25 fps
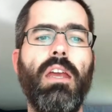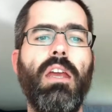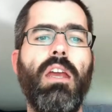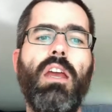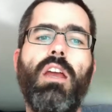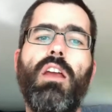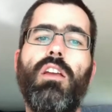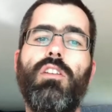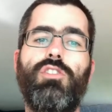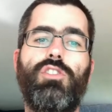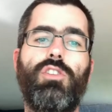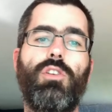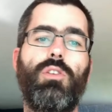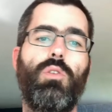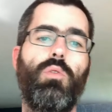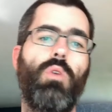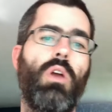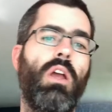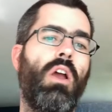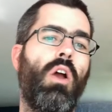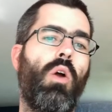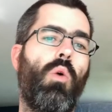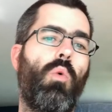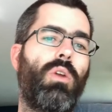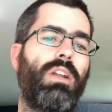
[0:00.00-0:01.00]
So
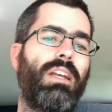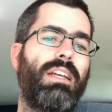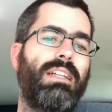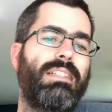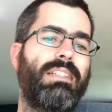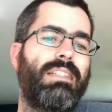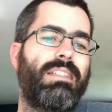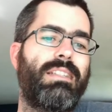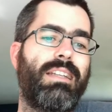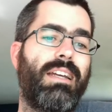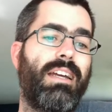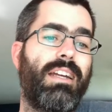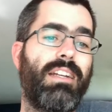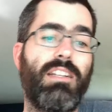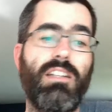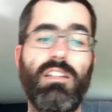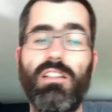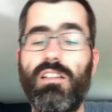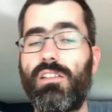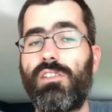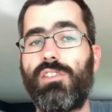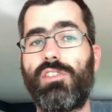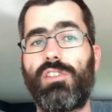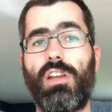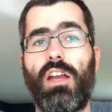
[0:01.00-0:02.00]
what I decided
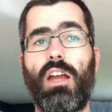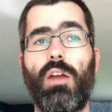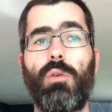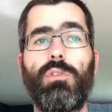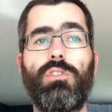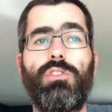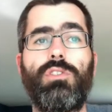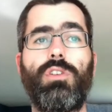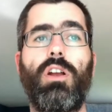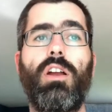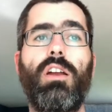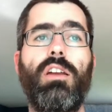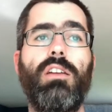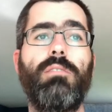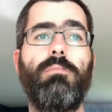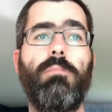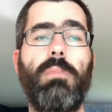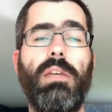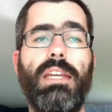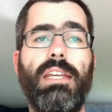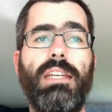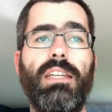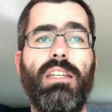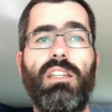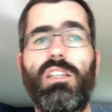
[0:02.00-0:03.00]
is I would try and
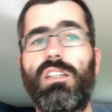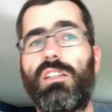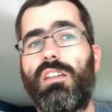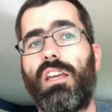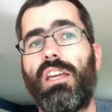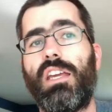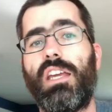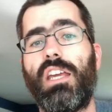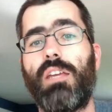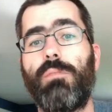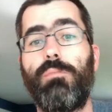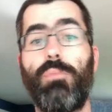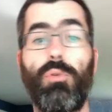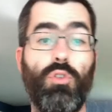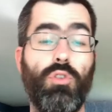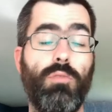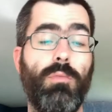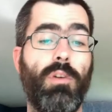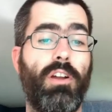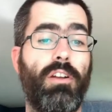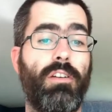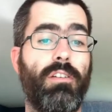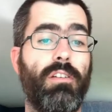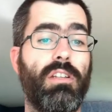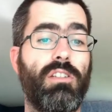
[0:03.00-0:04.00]
make a pool monitoring